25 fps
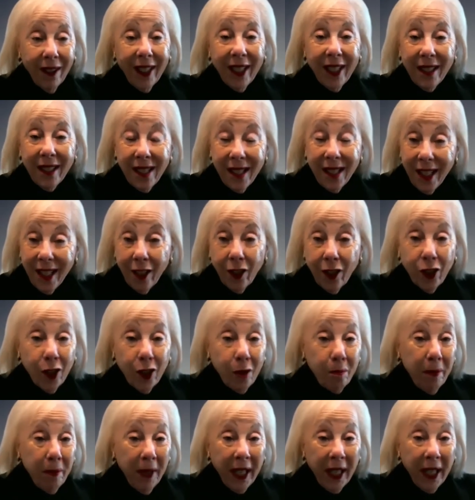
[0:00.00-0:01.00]
considered
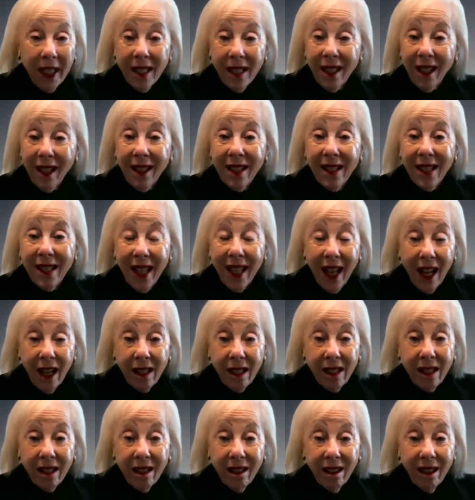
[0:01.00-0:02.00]
a big
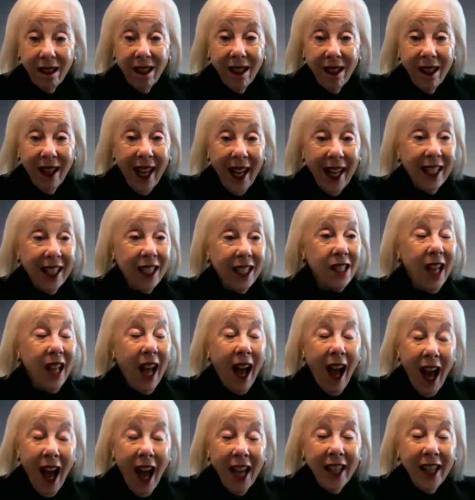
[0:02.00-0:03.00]
success, and it's
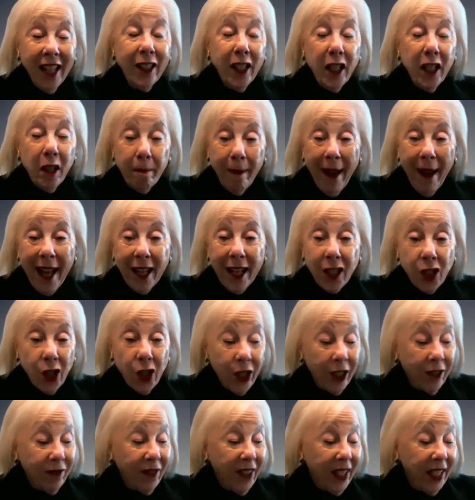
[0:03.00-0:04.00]
highly
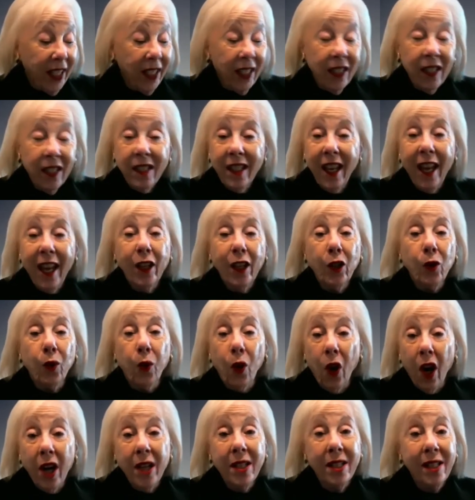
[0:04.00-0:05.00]
imaginative. It is a
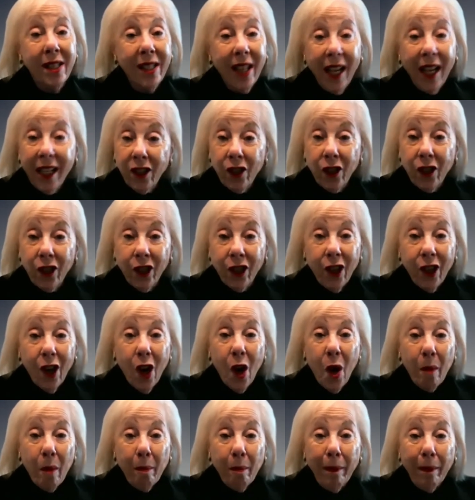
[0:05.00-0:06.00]
cross-sector,
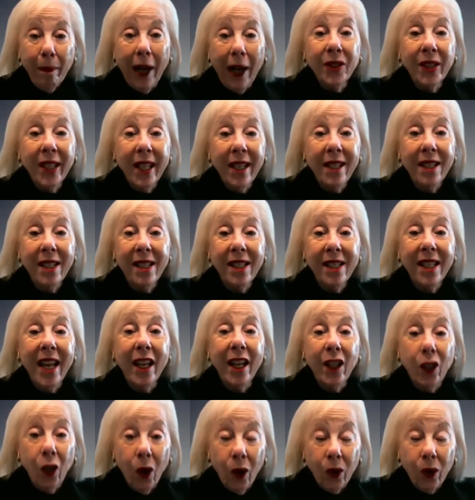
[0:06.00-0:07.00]

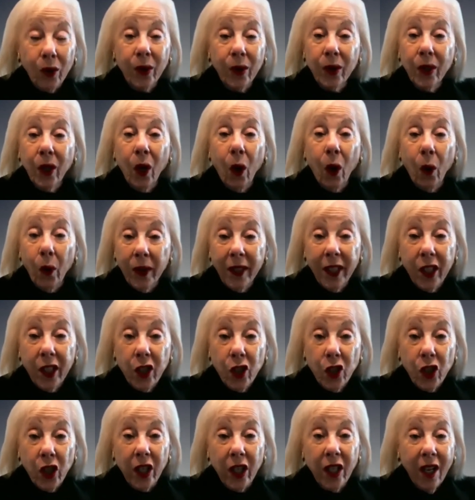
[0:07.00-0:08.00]
multi-stakeholder
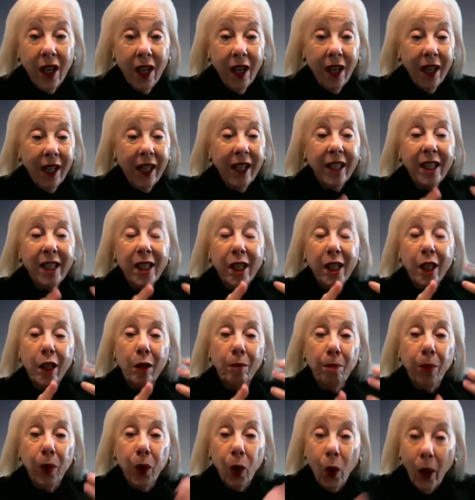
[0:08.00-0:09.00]
coalition. It's an
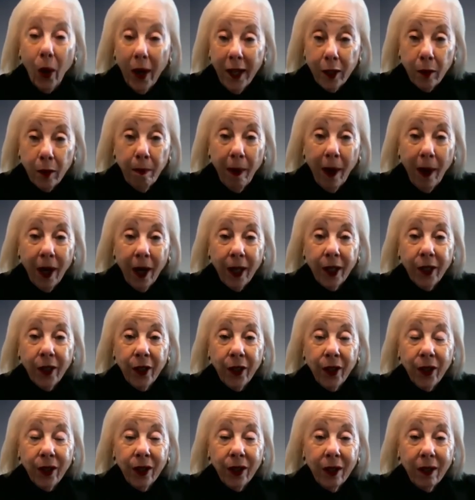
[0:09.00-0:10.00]
employer
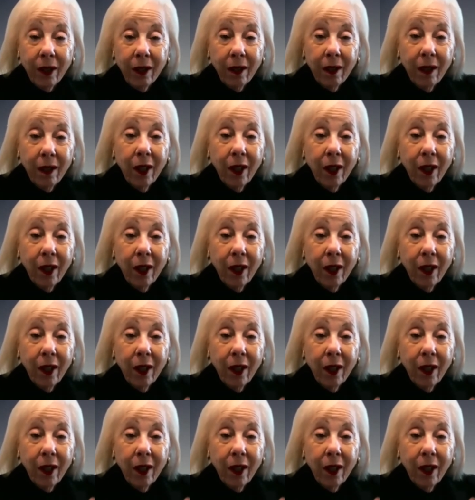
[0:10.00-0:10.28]
partner